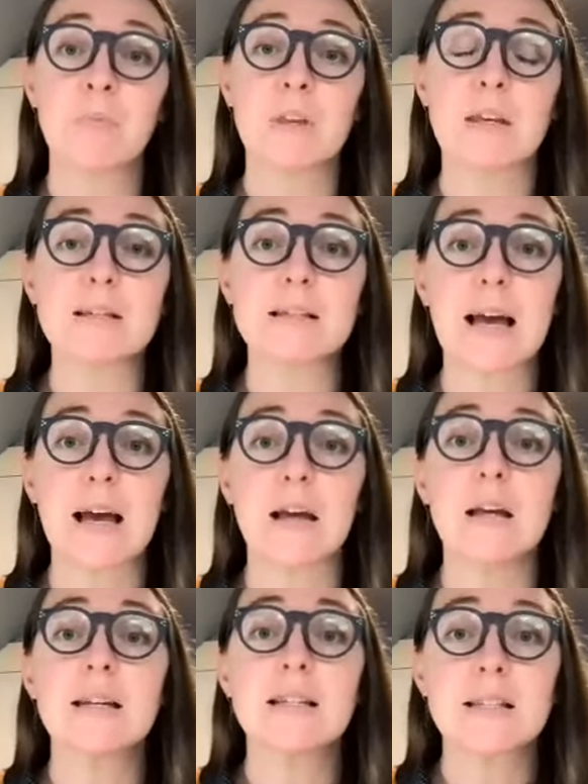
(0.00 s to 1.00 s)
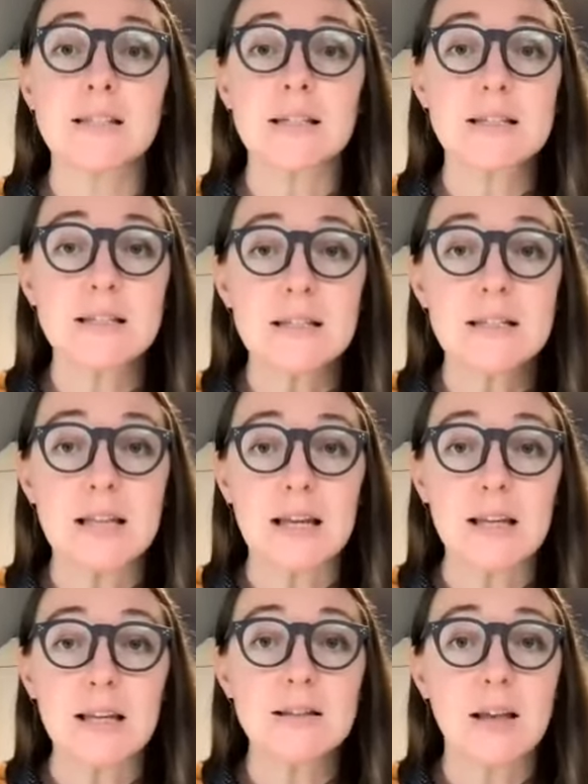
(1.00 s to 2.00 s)
is that 60
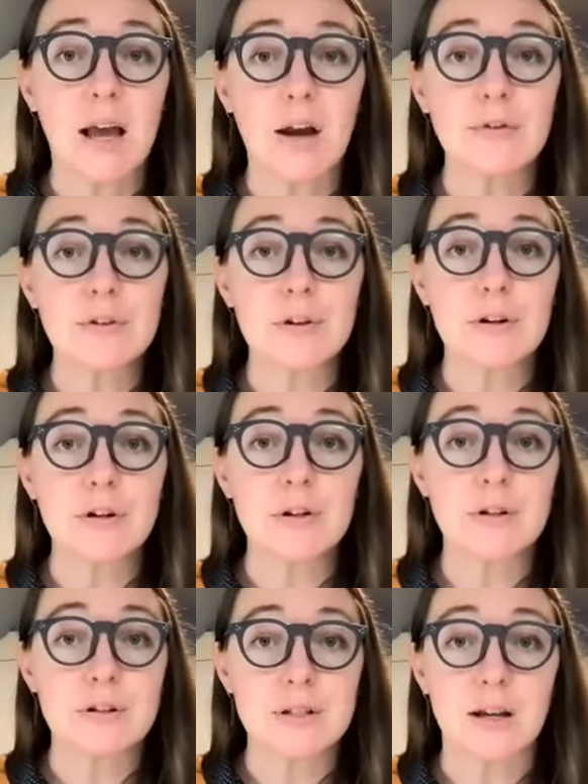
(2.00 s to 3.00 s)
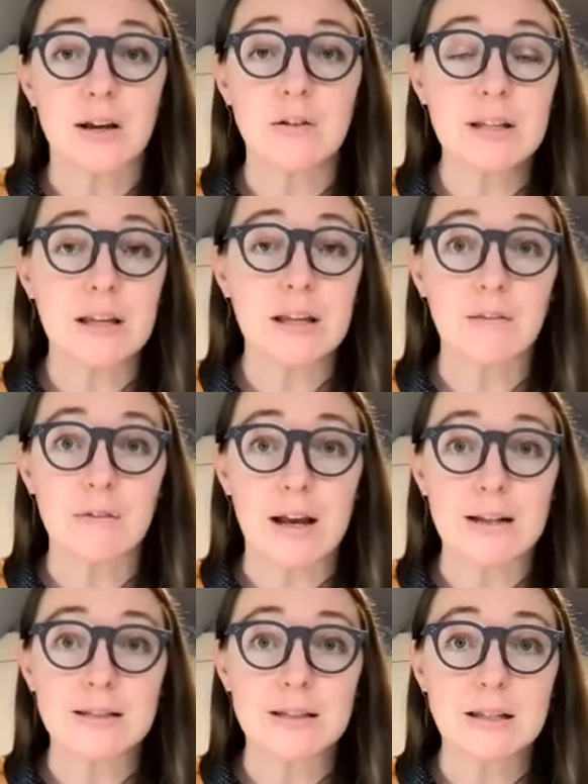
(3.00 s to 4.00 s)
days after you're done getting
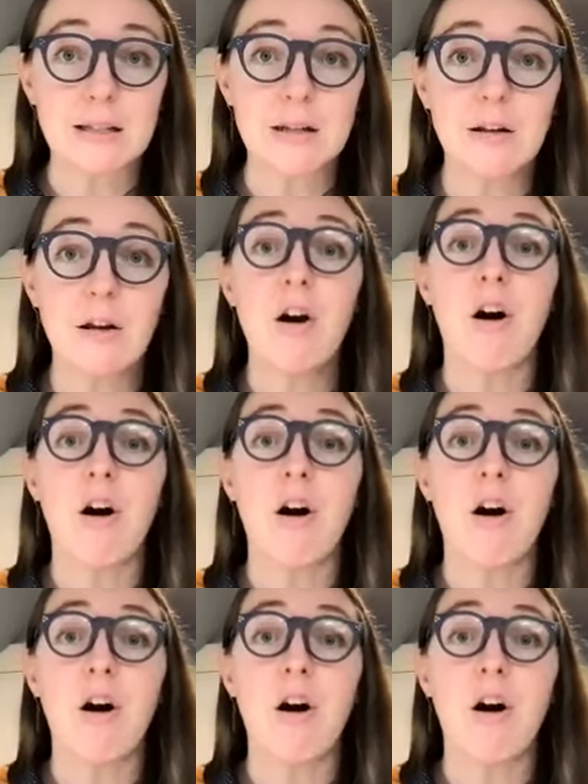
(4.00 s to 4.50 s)
vaccinated